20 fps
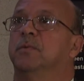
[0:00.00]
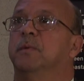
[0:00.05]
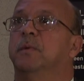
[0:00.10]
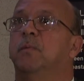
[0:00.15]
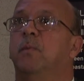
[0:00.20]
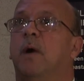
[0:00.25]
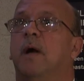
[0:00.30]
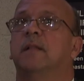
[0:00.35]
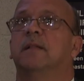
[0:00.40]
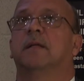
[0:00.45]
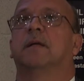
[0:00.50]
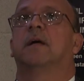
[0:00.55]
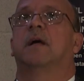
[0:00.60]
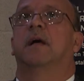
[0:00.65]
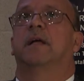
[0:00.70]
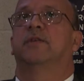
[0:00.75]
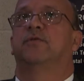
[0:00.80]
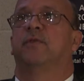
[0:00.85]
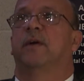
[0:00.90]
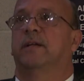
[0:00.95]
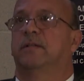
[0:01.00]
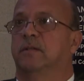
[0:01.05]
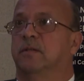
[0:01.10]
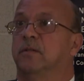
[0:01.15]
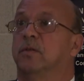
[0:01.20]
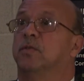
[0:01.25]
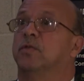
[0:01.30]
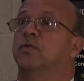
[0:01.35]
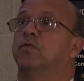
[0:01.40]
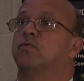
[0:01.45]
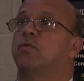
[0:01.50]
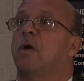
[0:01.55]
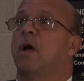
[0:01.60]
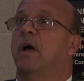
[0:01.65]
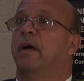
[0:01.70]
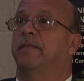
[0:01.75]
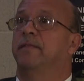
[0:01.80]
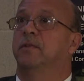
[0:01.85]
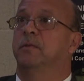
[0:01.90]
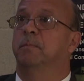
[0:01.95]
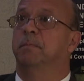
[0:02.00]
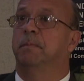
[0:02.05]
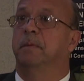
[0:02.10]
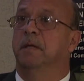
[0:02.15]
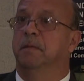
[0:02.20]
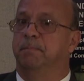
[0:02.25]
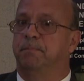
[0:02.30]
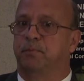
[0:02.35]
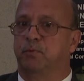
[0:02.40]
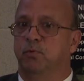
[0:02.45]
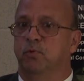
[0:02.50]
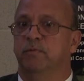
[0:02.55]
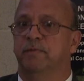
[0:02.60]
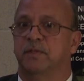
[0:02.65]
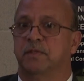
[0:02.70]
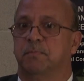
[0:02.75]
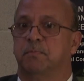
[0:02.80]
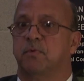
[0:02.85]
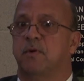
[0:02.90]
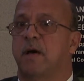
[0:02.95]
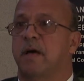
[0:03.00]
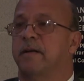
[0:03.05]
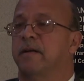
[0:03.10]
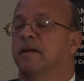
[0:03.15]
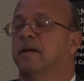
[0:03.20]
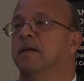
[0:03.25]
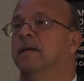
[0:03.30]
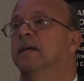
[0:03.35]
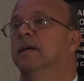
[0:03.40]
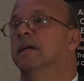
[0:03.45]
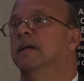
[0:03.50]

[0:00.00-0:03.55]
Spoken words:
We want the contractor to strive to improve his product.